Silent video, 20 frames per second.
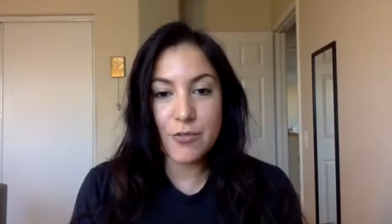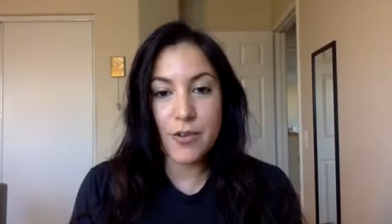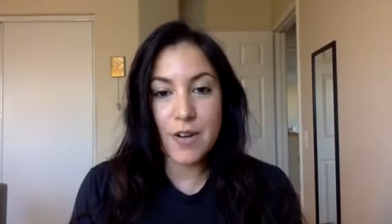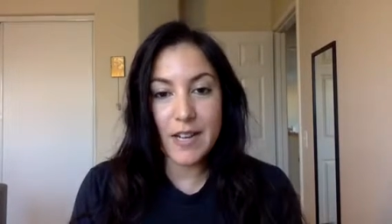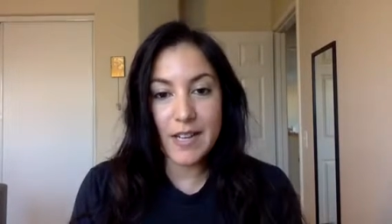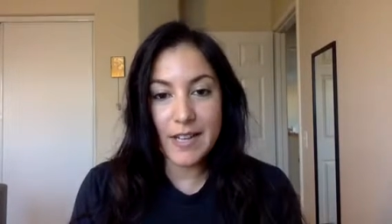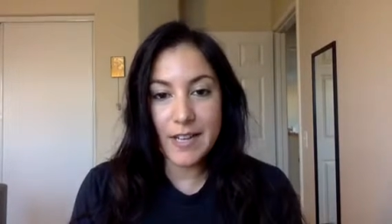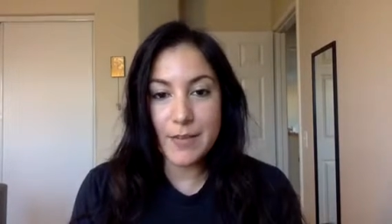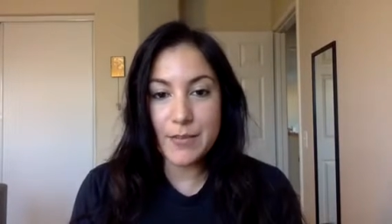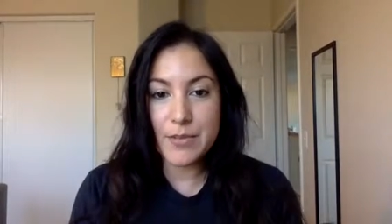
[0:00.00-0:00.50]
why
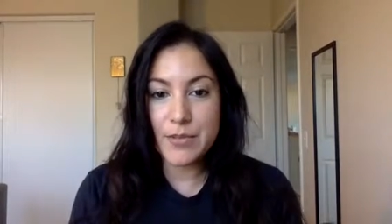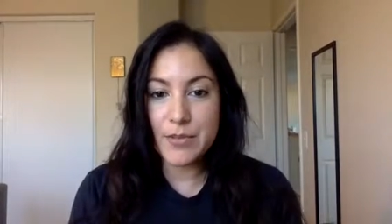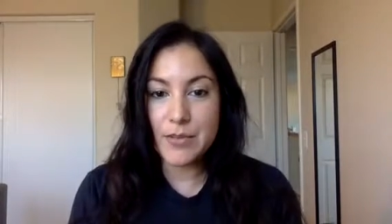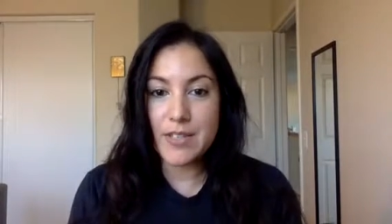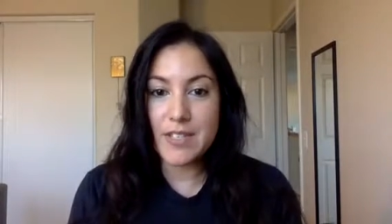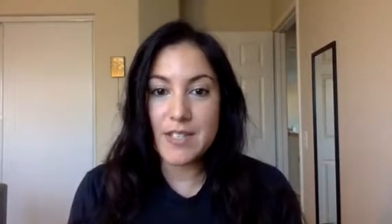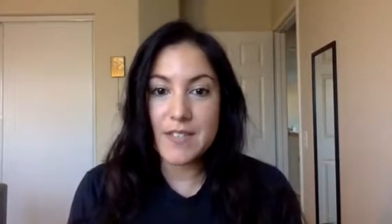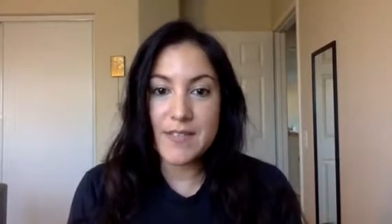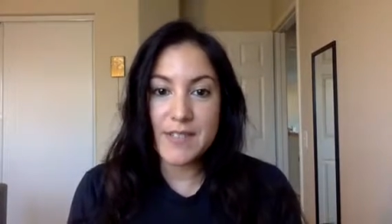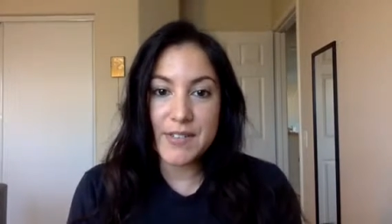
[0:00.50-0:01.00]
I'm doing
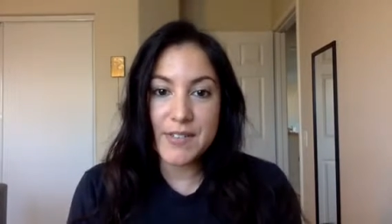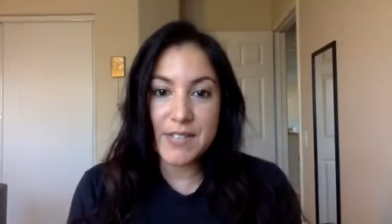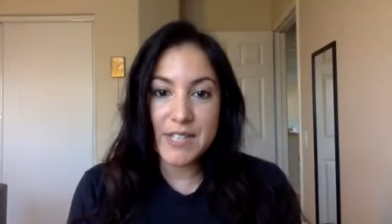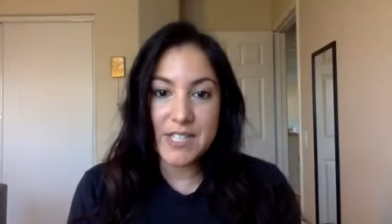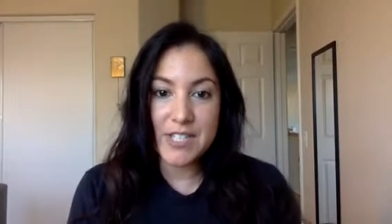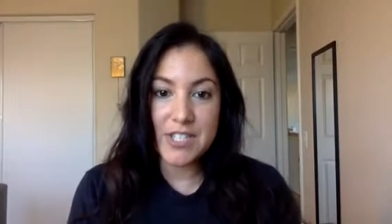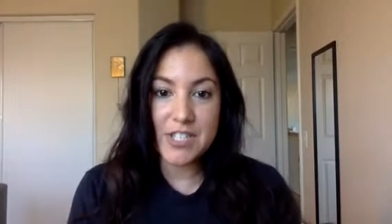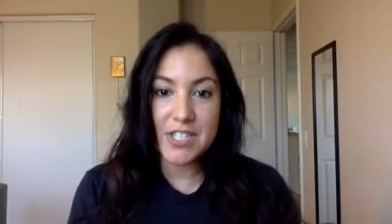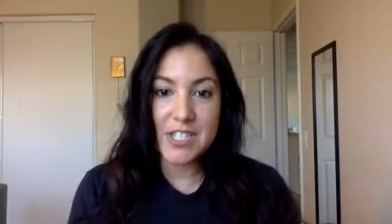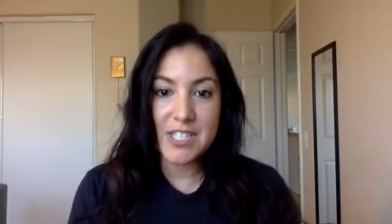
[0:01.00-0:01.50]
this
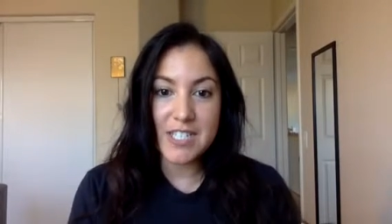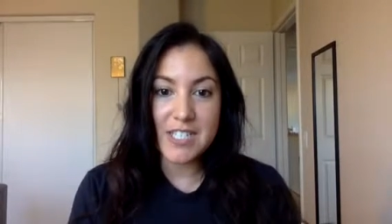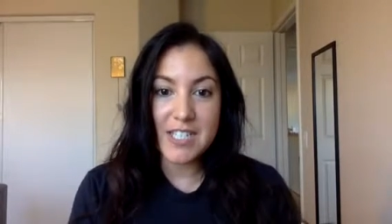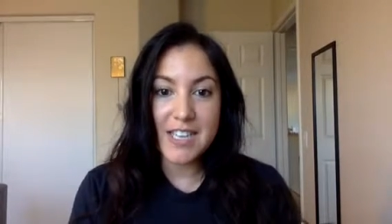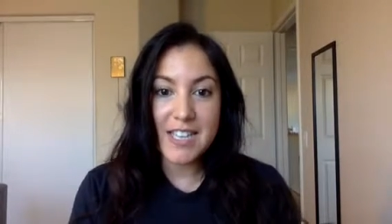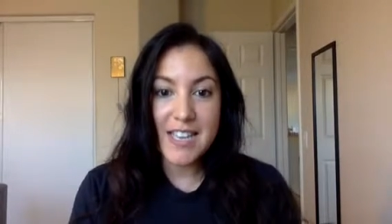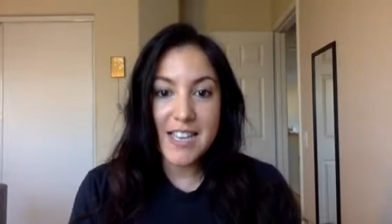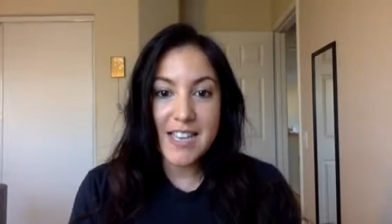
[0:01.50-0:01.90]
foundation.